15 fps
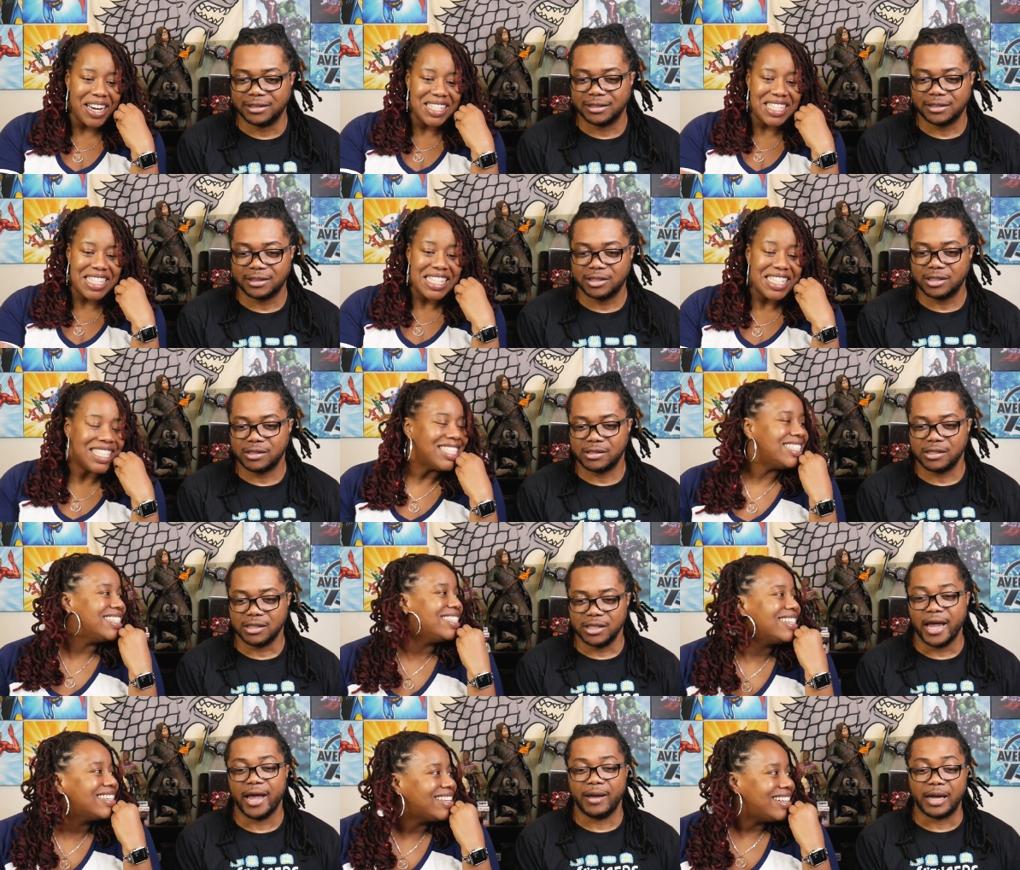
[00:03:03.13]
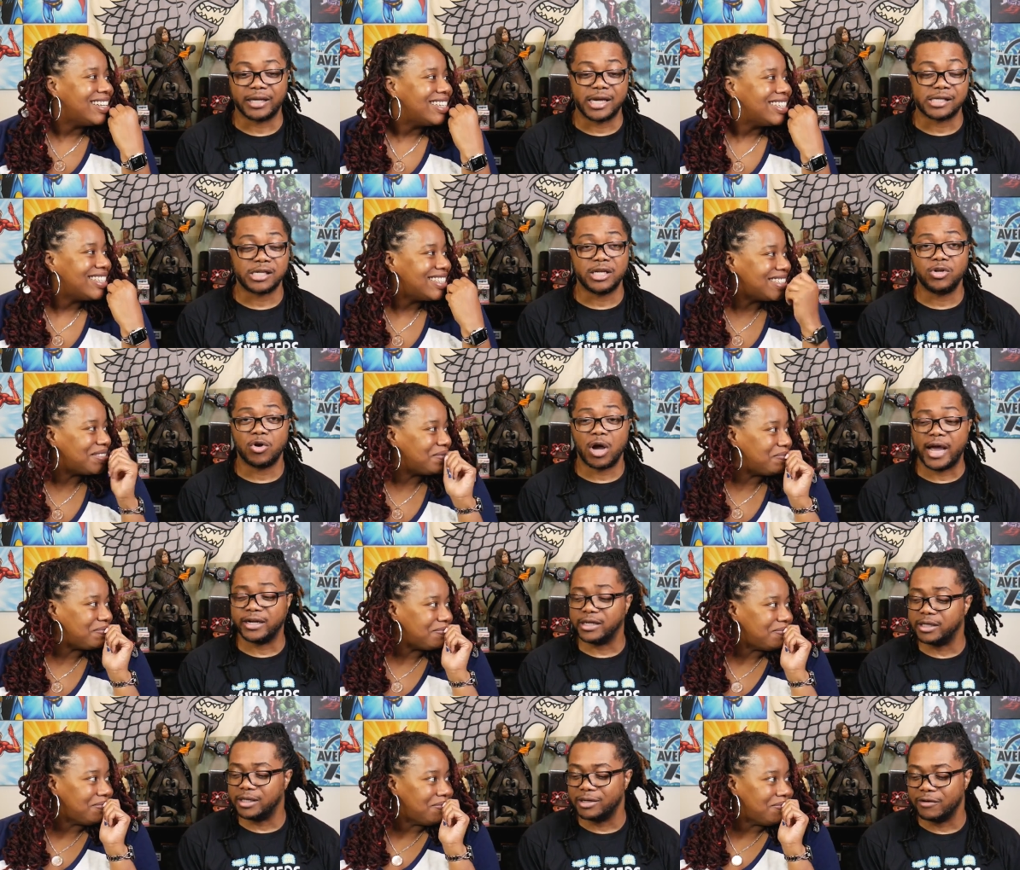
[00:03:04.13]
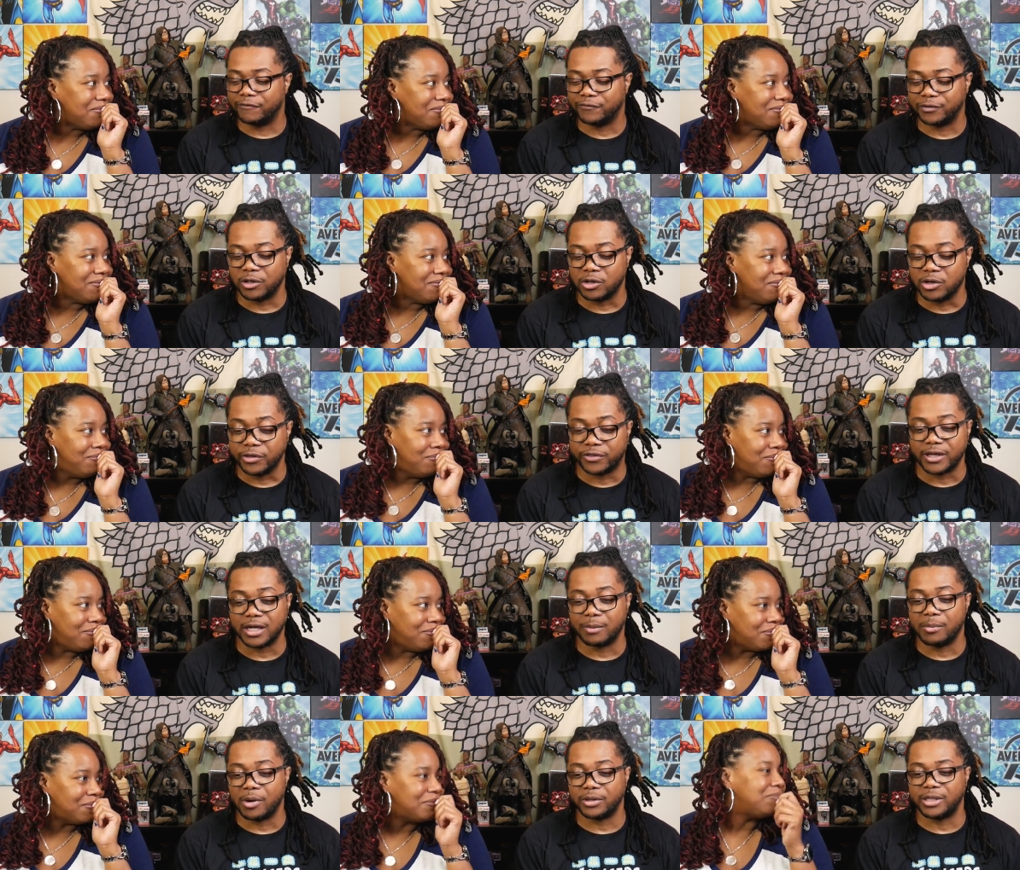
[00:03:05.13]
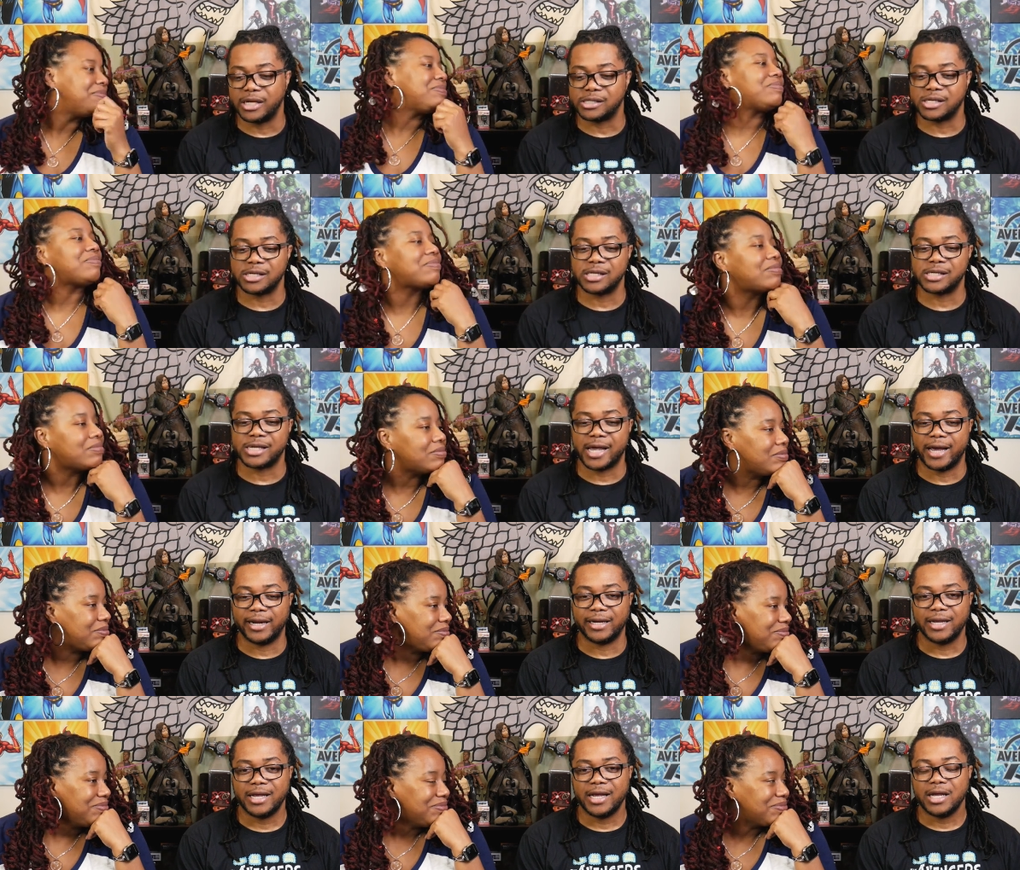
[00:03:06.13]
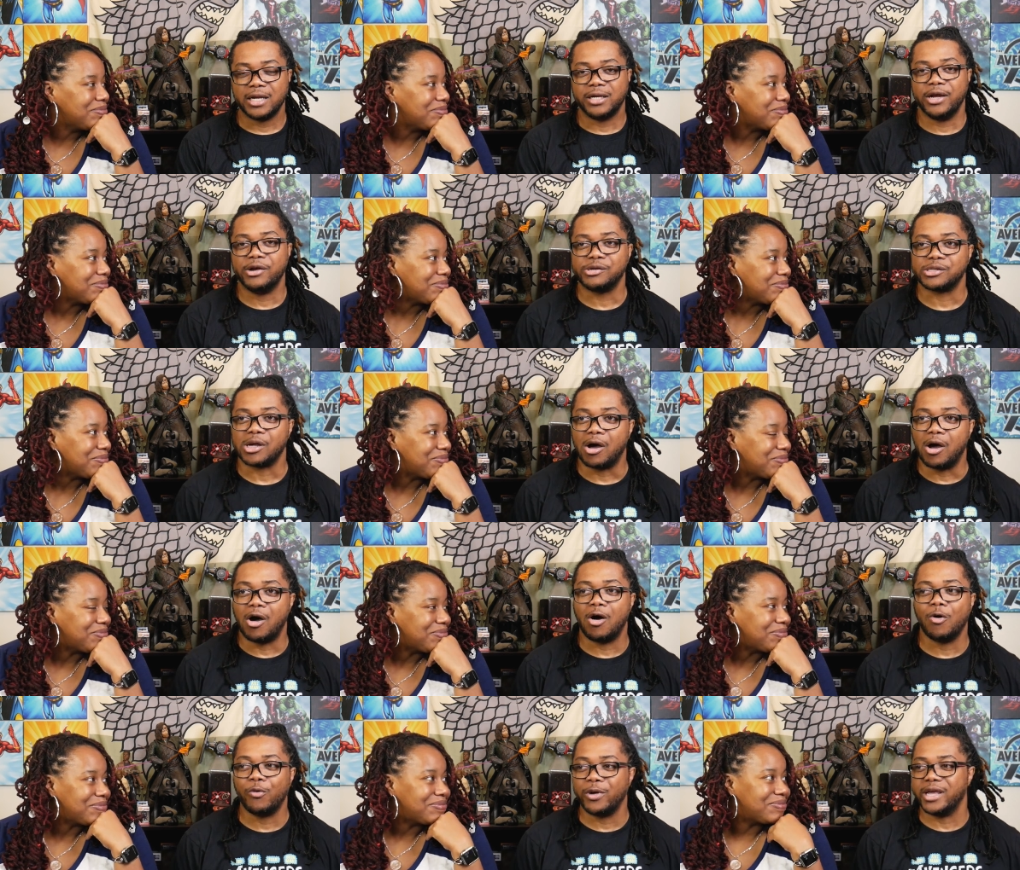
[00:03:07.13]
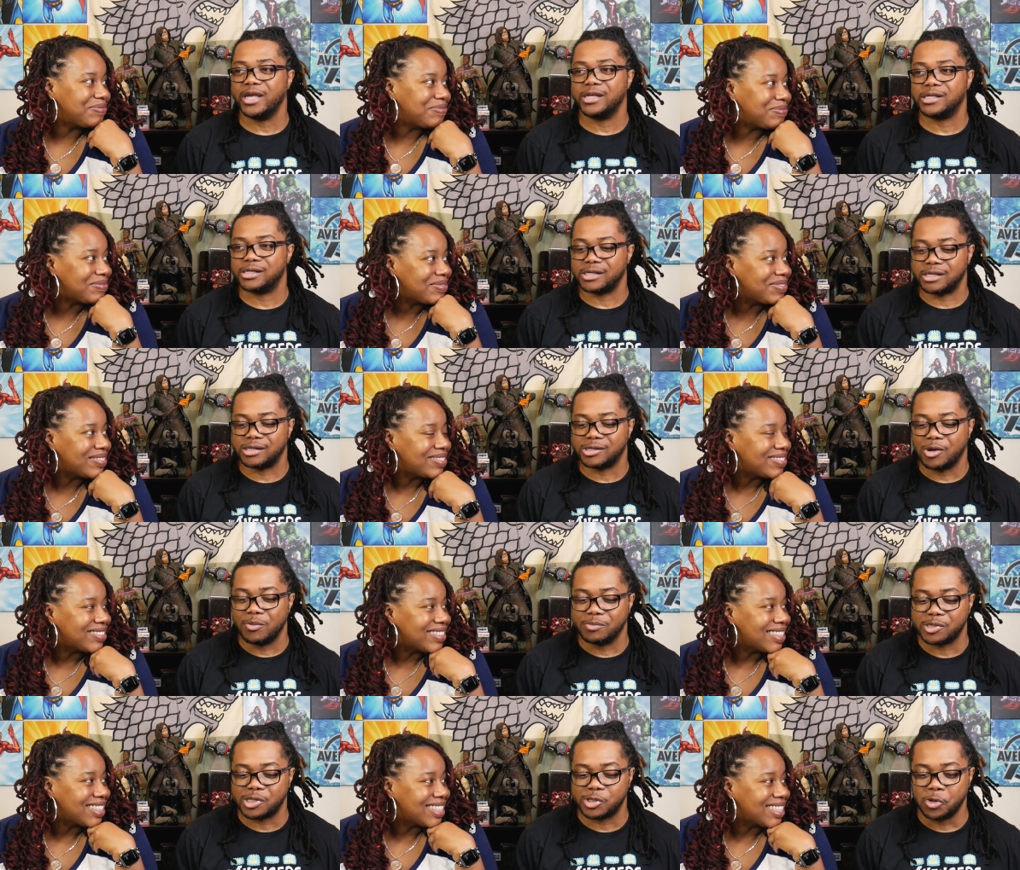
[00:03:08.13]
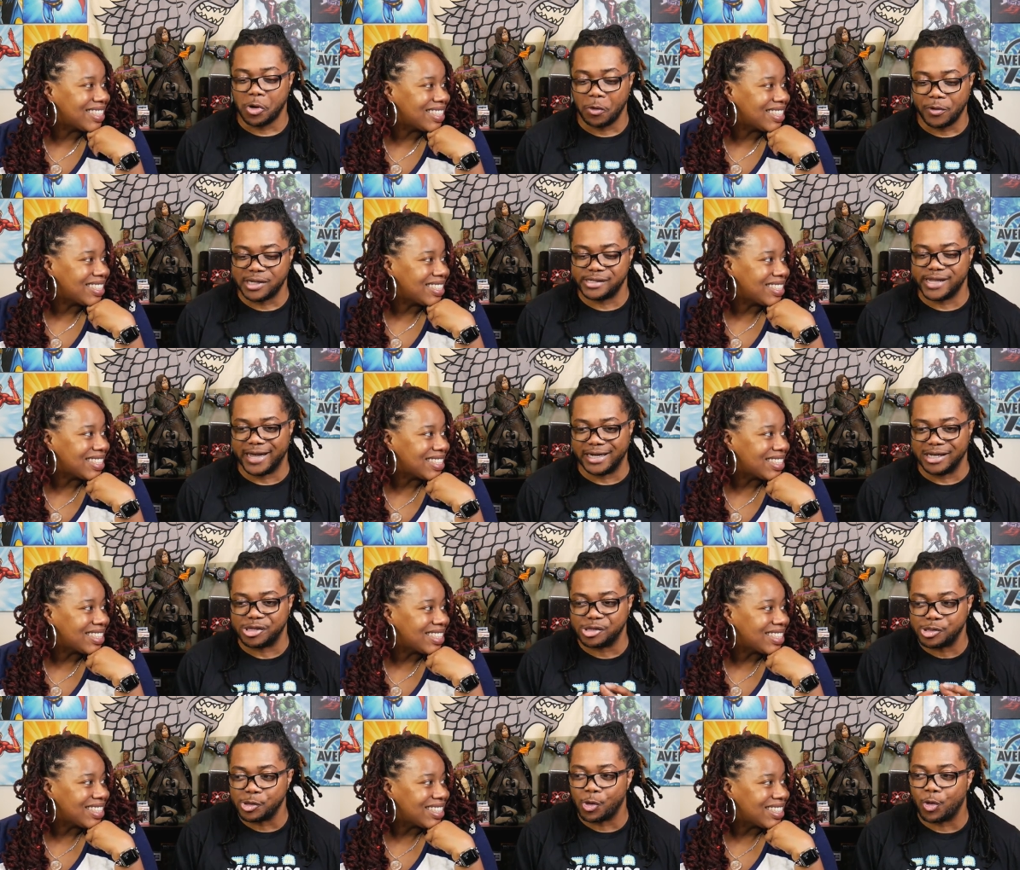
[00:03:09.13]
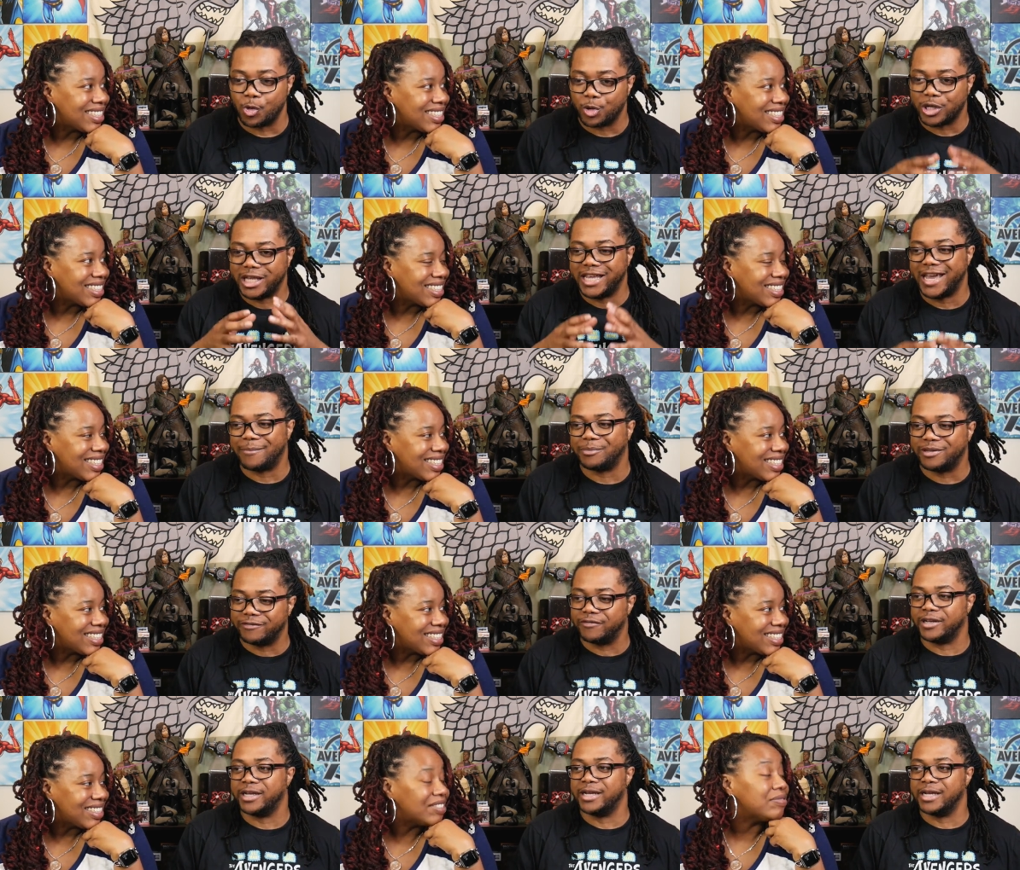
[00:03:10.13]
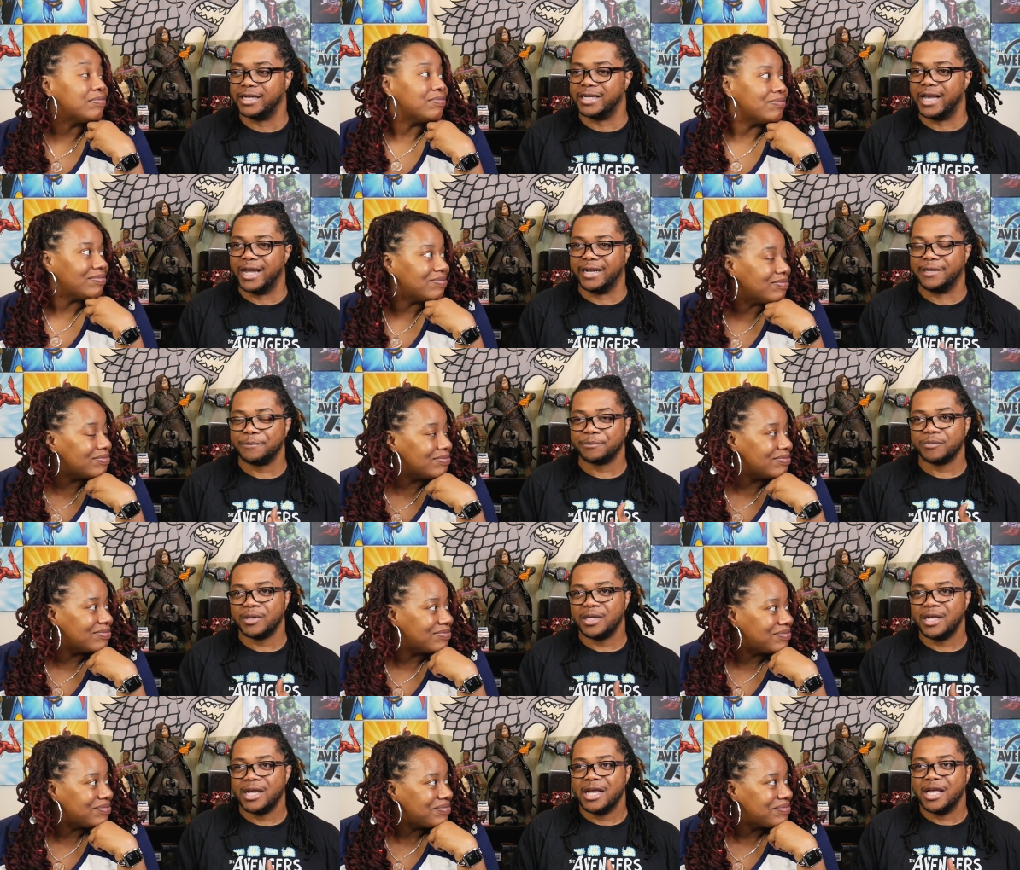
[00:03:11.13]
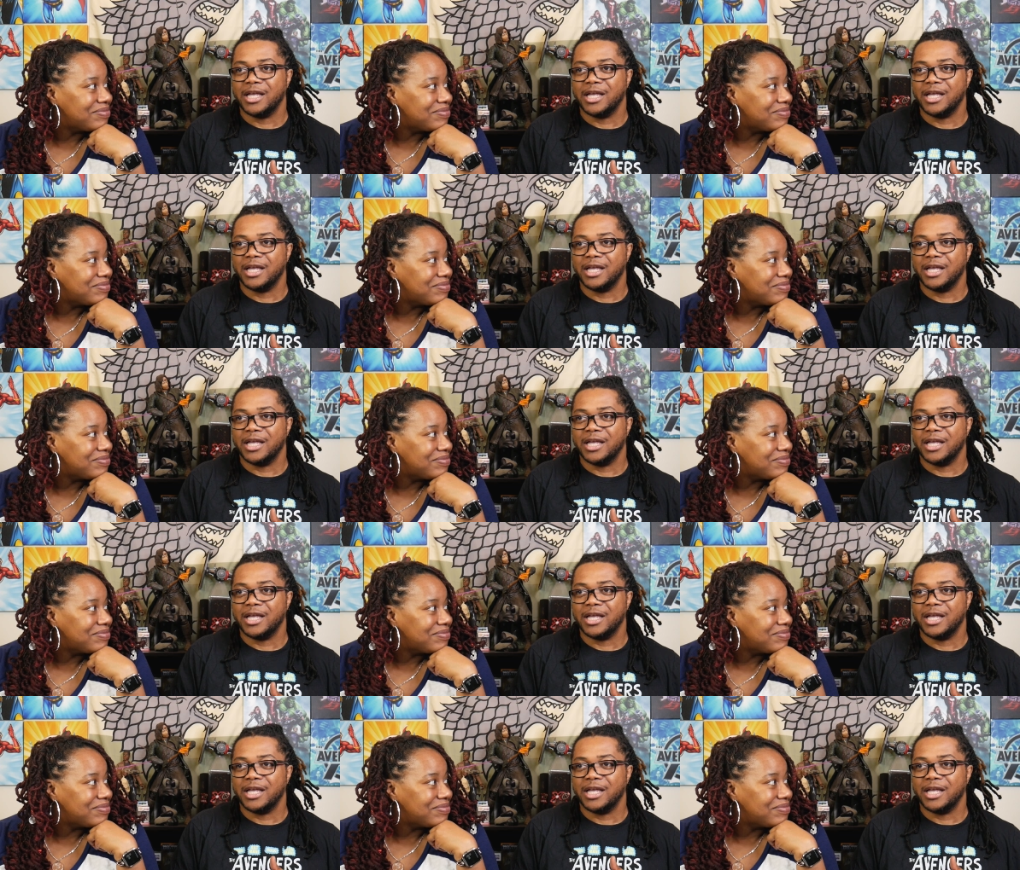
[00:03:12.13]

Speaker 1: uh, season. Yeah, I guess you know, and the, the good thing about this is that there's always some stories that is so captivating mm-hmm. that